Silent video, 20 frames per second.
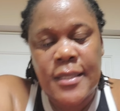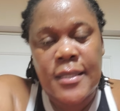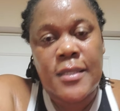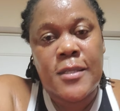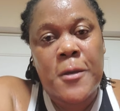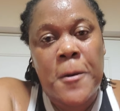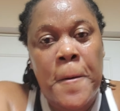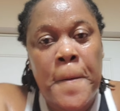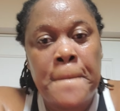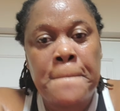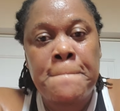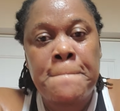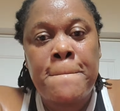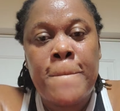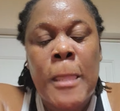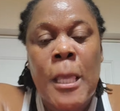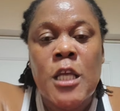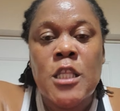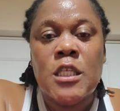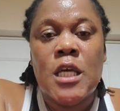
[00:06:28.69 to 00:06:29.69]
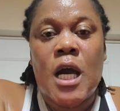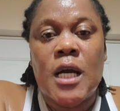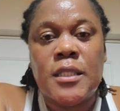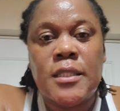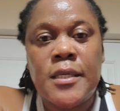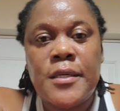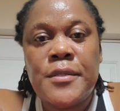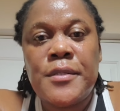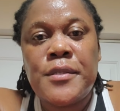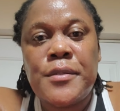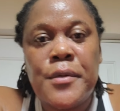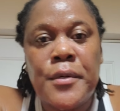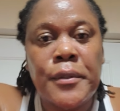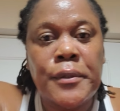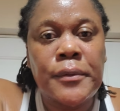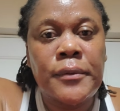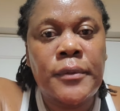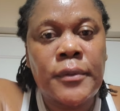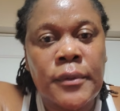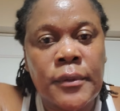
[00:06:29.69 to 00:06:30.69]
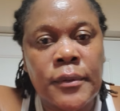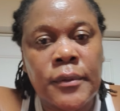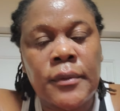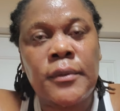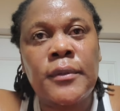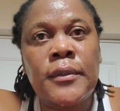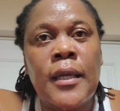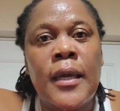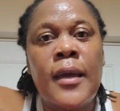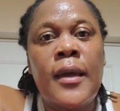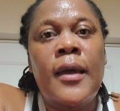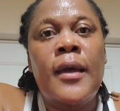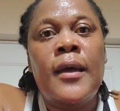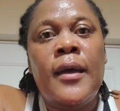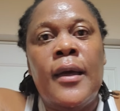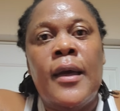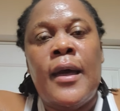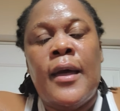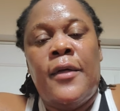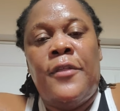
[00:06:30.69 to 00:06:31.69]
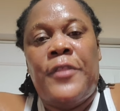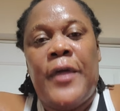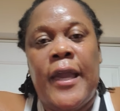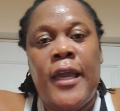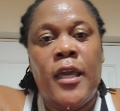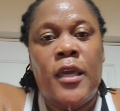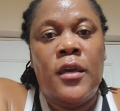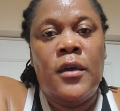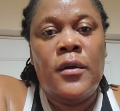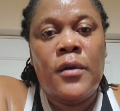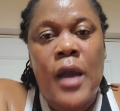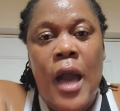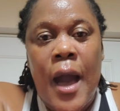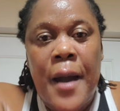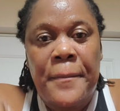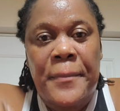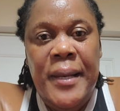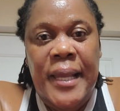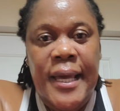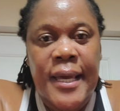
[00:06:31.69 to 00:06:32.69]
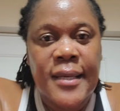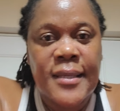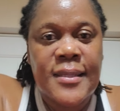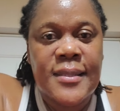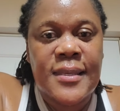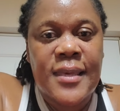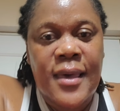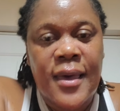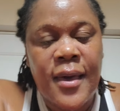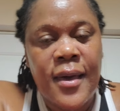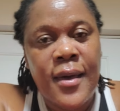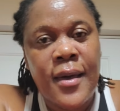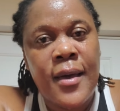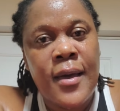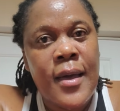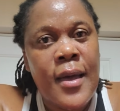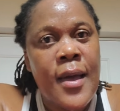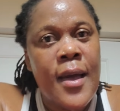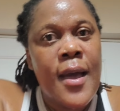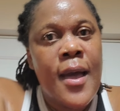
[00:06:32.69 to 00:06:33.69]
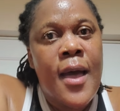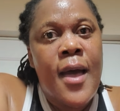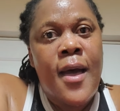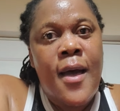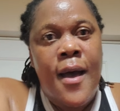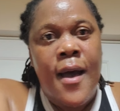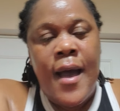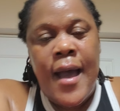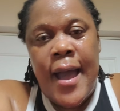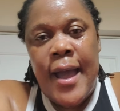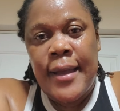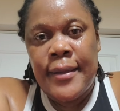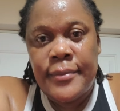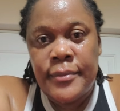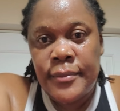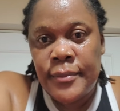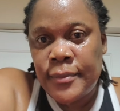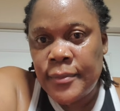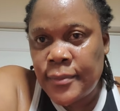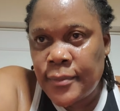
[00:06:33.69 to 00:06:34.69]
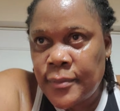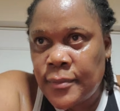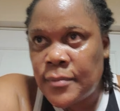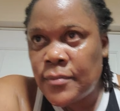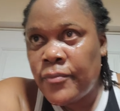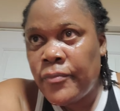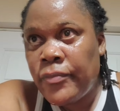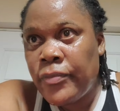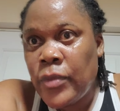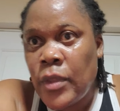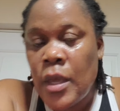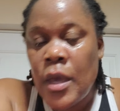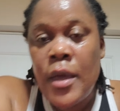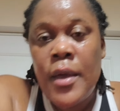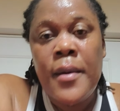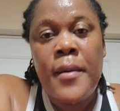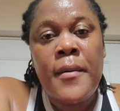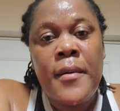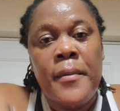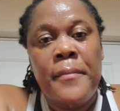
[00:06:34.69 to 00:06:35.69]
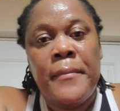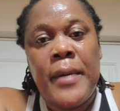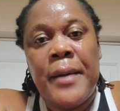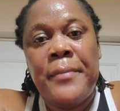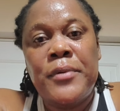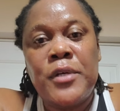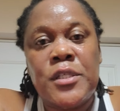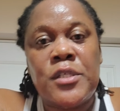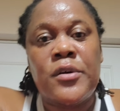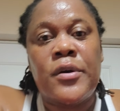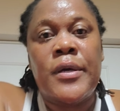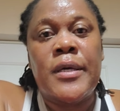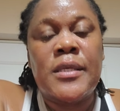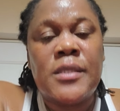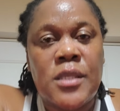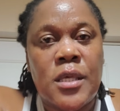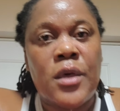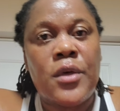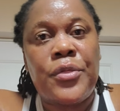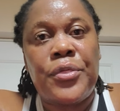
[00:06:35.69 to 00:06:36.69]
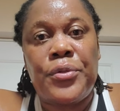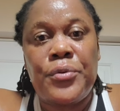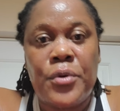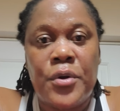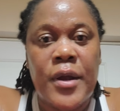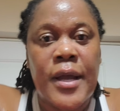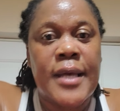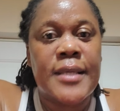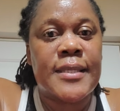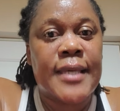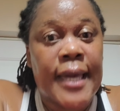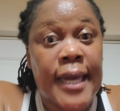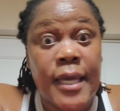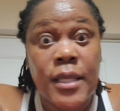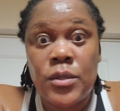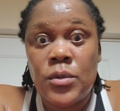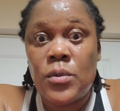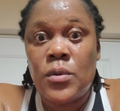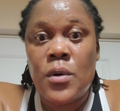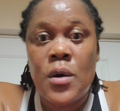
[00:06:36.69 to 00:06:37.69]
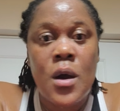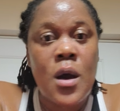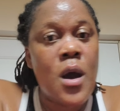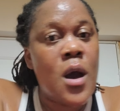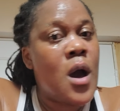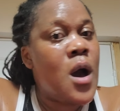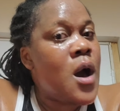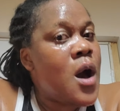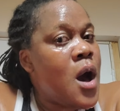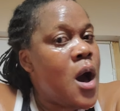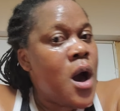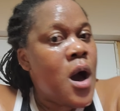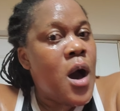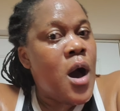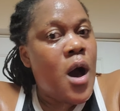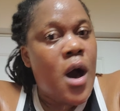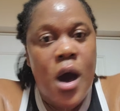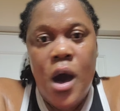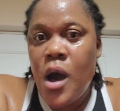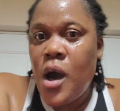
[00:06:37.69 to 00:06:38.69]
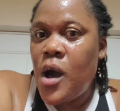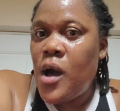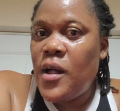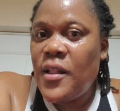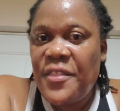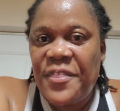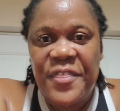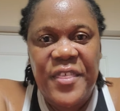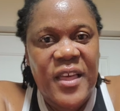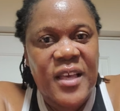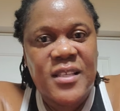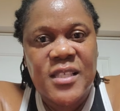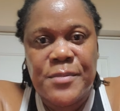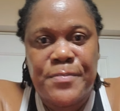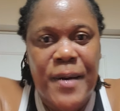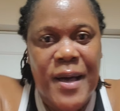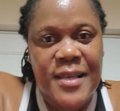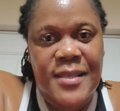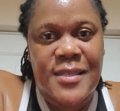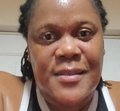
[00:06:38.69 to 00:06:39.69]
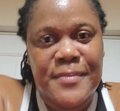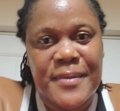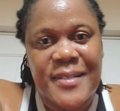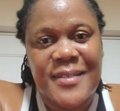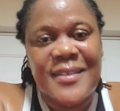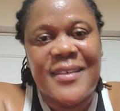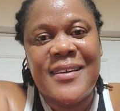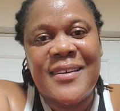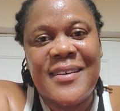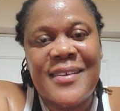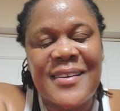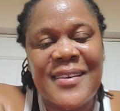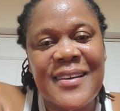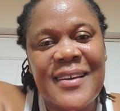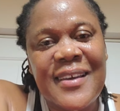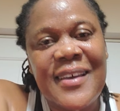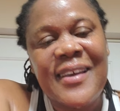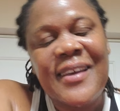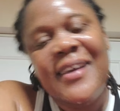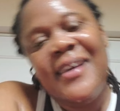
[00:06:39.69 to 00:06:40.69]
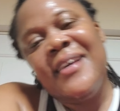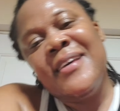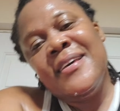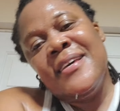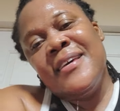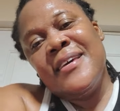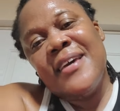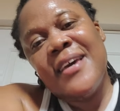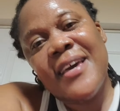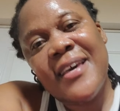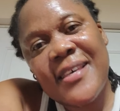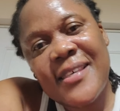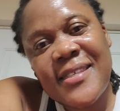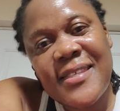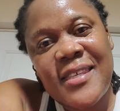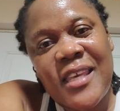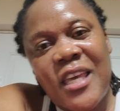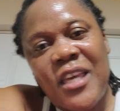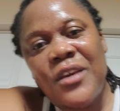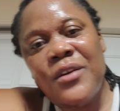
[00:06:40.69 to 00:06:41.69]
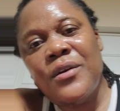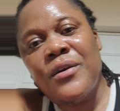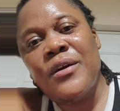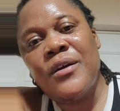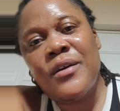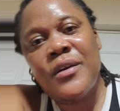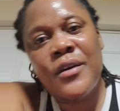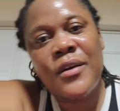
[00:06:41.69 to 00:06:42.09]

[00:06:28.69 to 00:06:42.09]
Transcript: So Talk to you soon. Thank you. God bless. And my motto is through Christ I can do all things possible. See you.